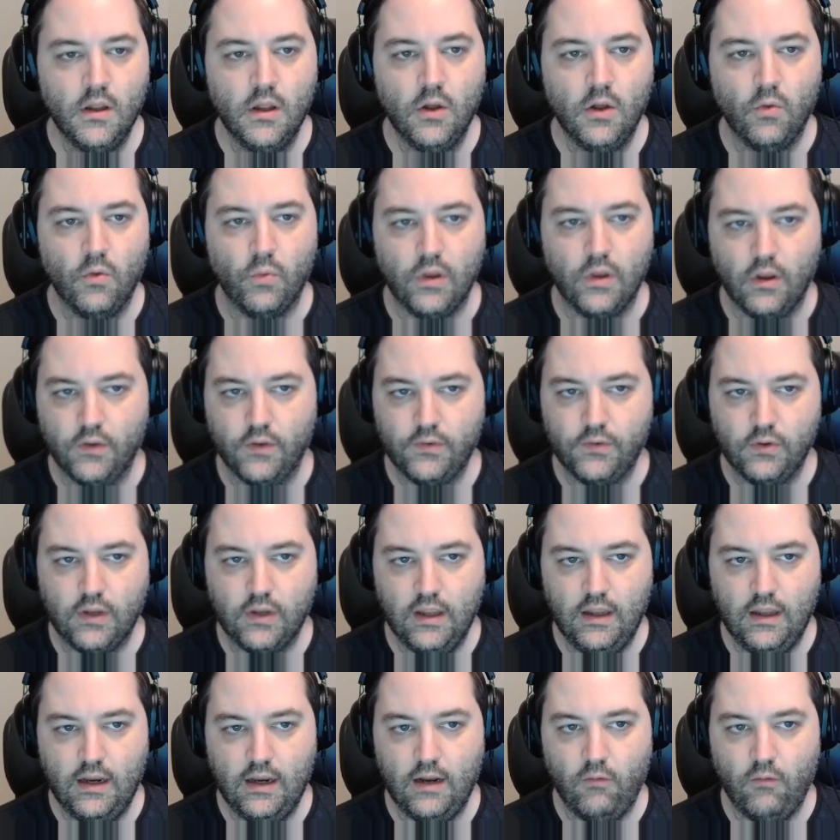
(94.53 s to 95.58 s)
We also
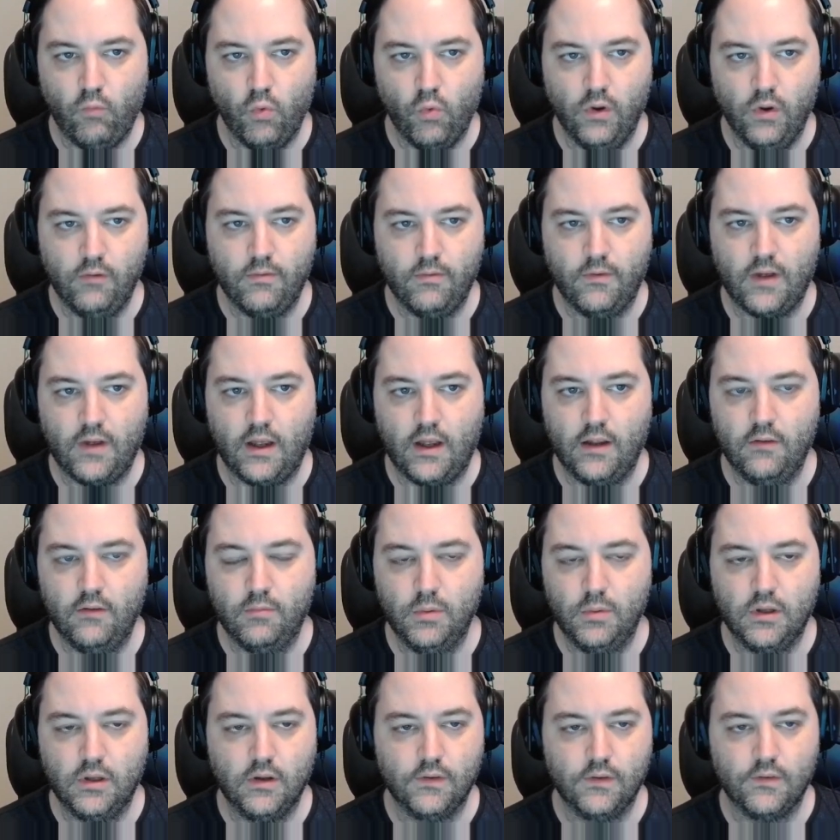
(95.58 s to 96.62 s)
can't have 1, 5
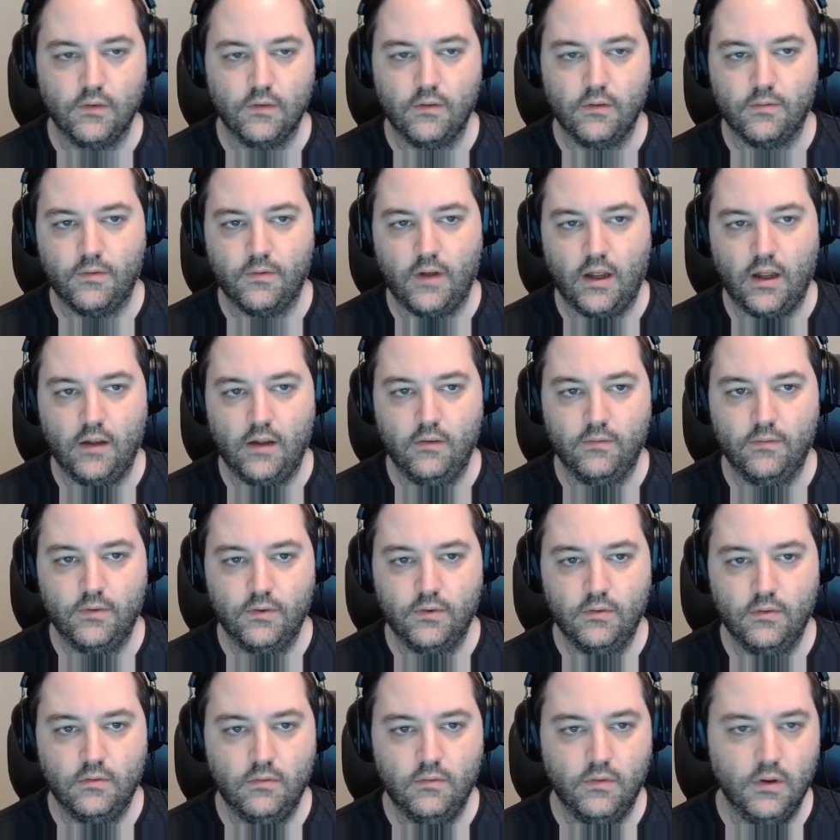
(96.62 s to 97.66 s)
because of the
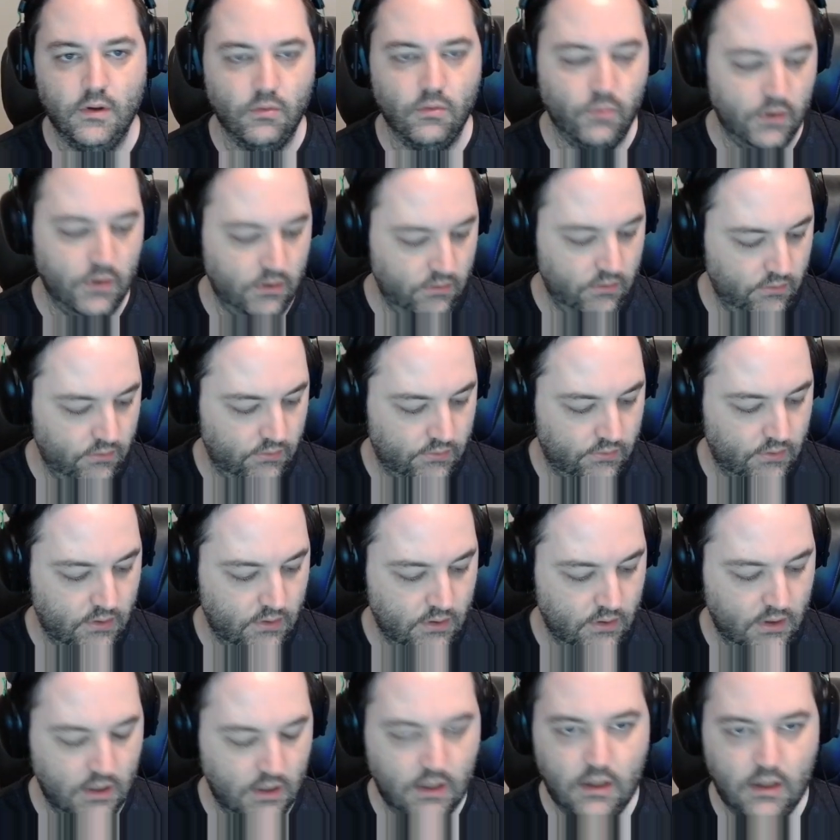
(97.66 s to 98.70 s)
fives that we used
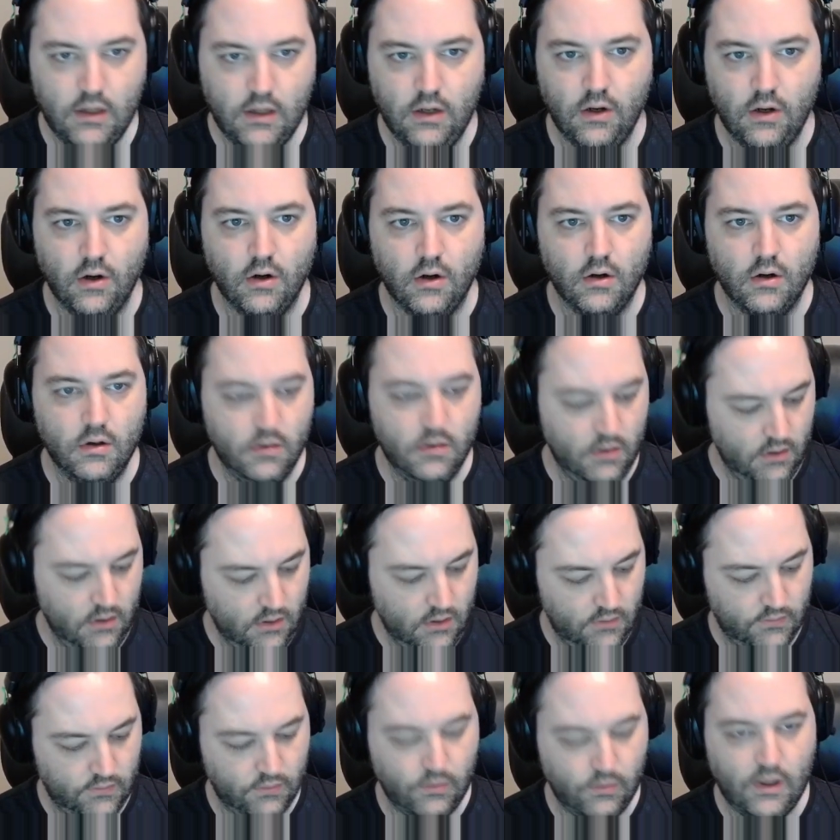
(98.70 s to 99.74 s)
here.
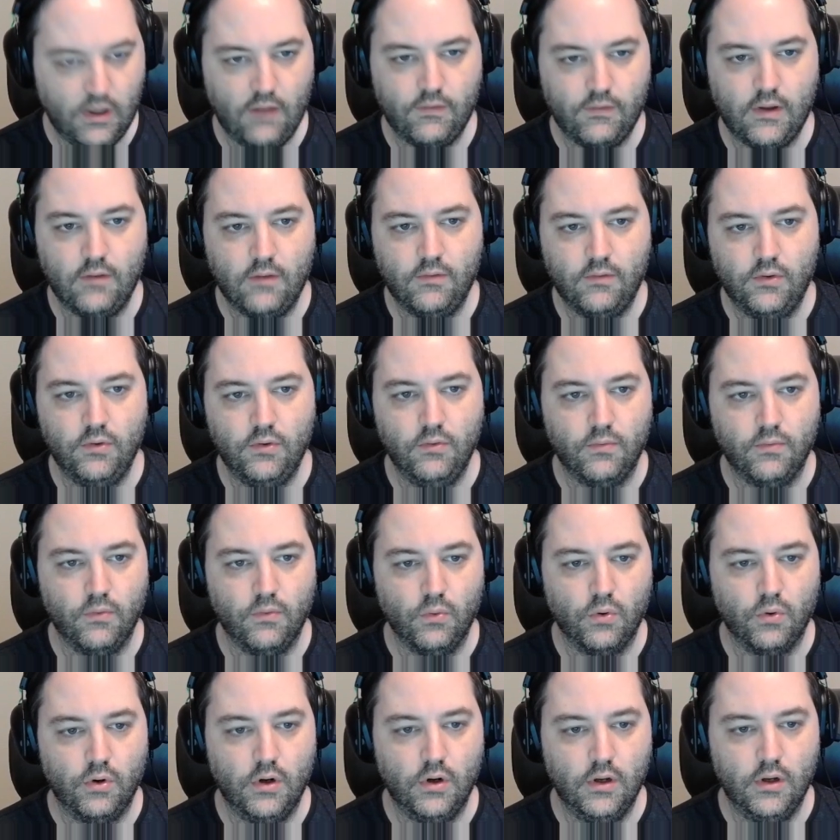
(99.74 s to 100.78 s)
So we have to have 2,
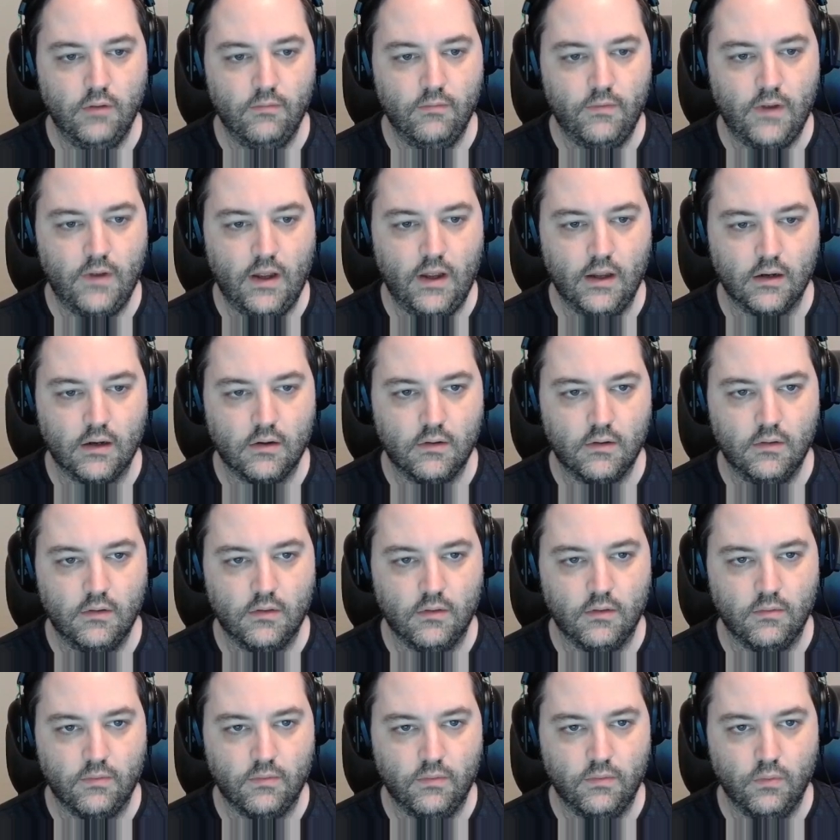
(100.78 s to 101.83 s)
4, and in fact,
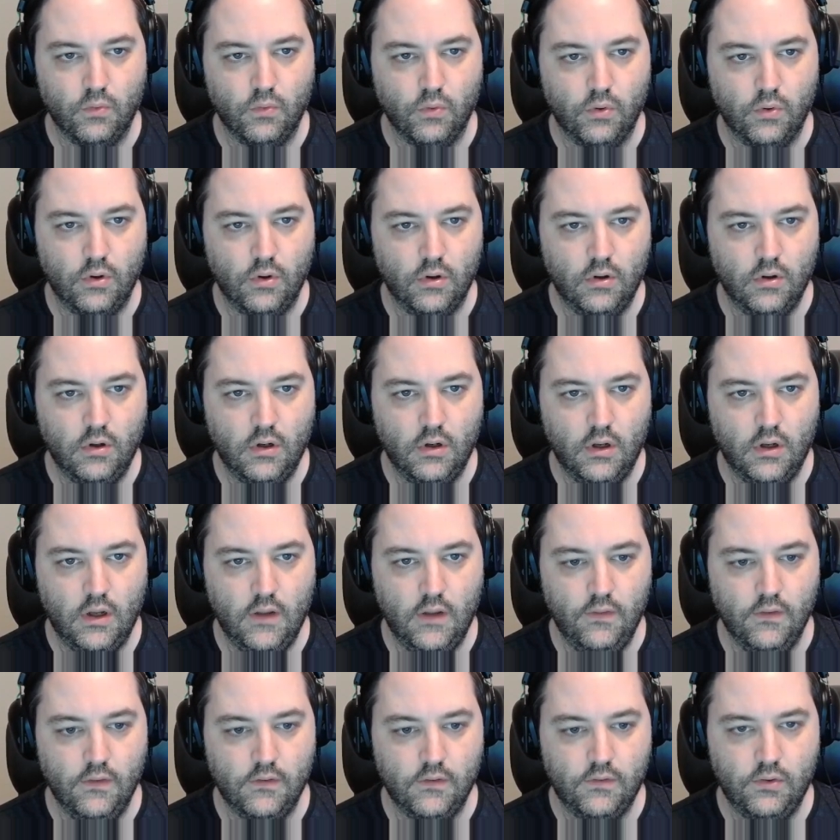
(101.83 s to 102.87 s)
the 4
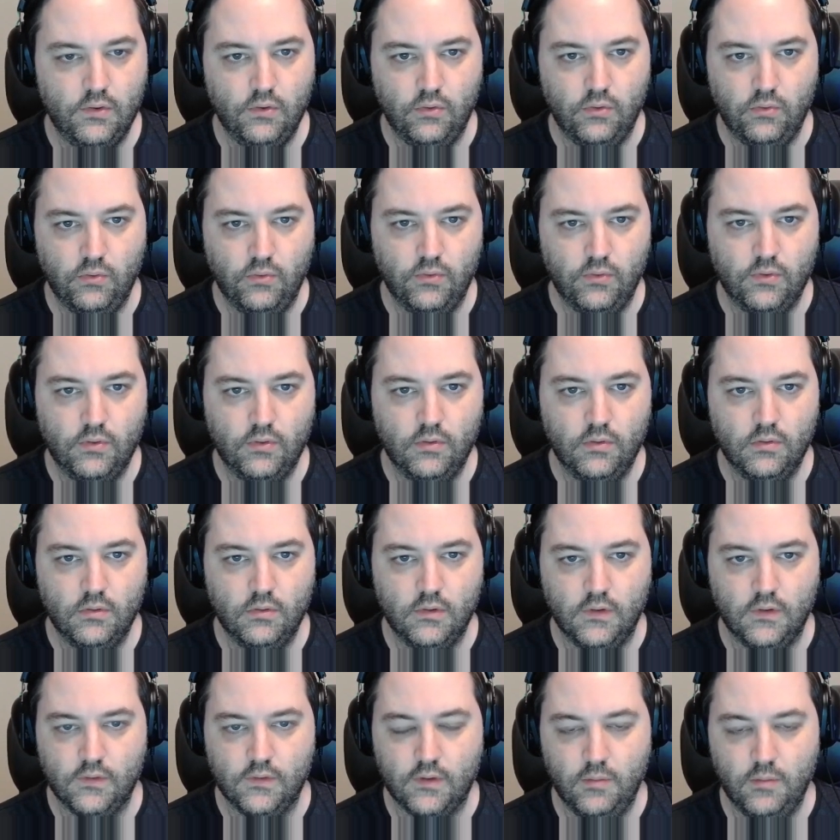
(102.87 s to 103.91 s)
and the 2s
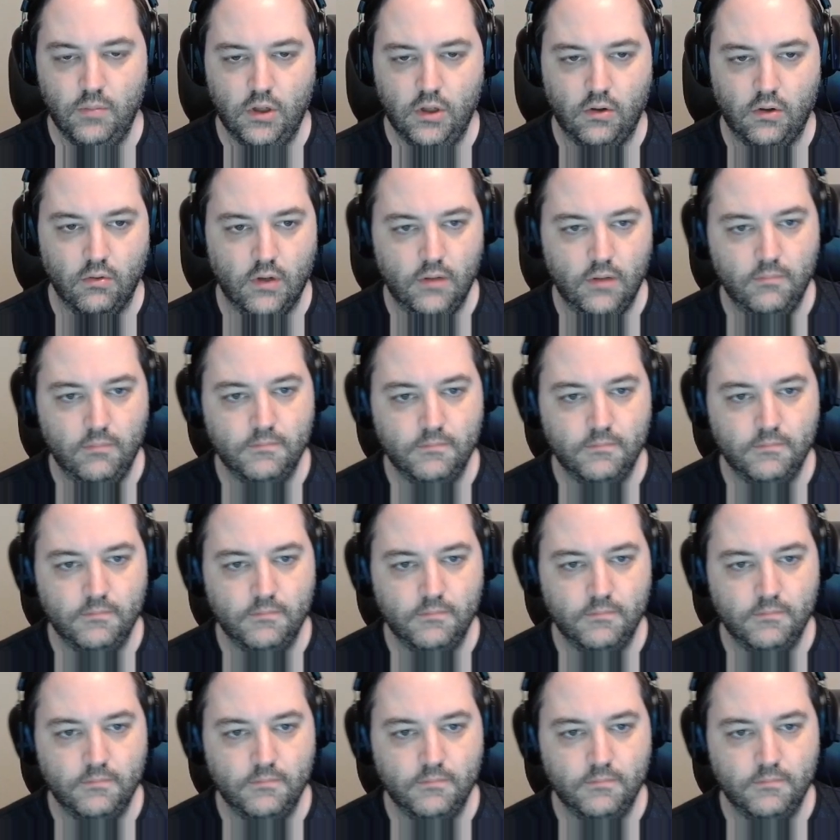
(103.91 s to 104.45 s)
disambiguate.